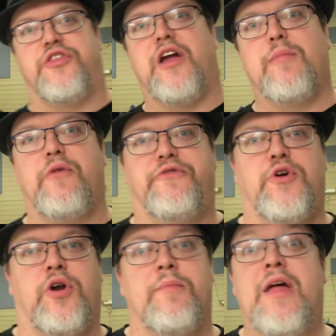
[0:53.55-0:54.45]
the thing about
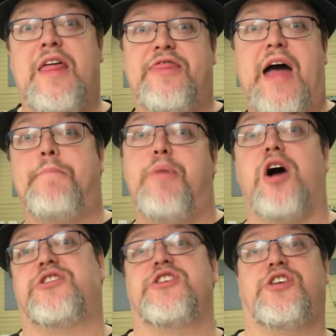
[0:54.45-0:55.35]
Feudum. That
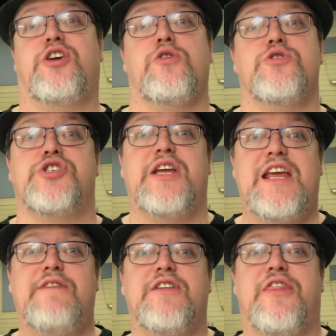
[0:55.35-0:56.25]
box is huge.
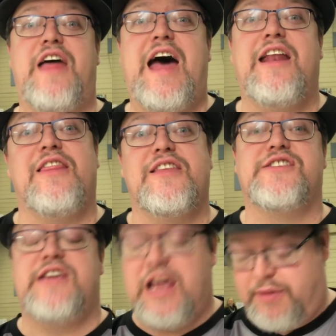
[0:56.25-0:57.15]
Even at that,
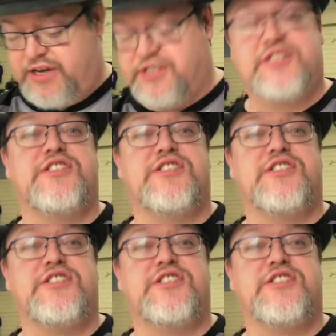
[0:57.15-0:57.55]
this game is